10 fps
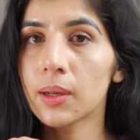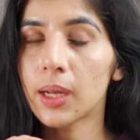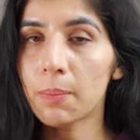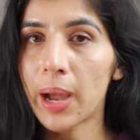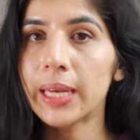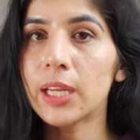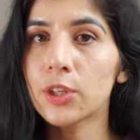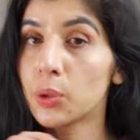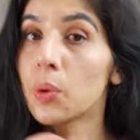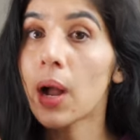combining
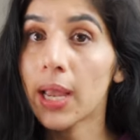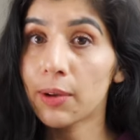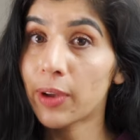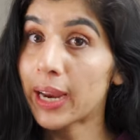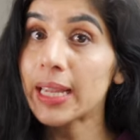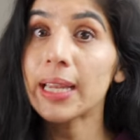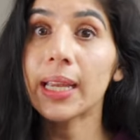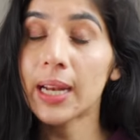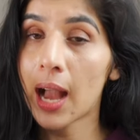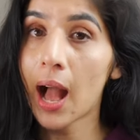two very
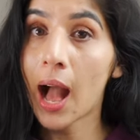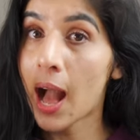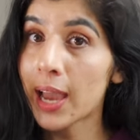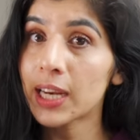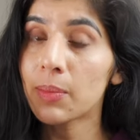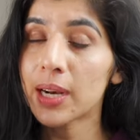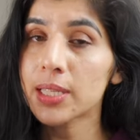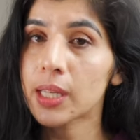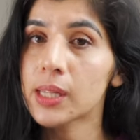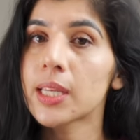in high demand
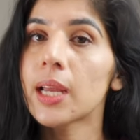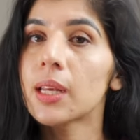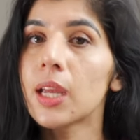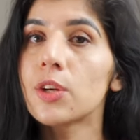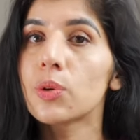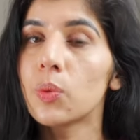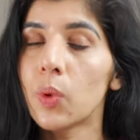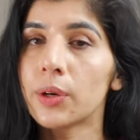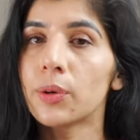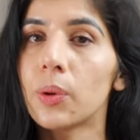skill set into
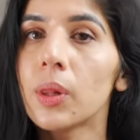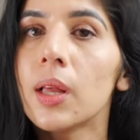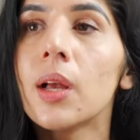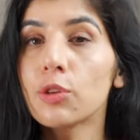one role.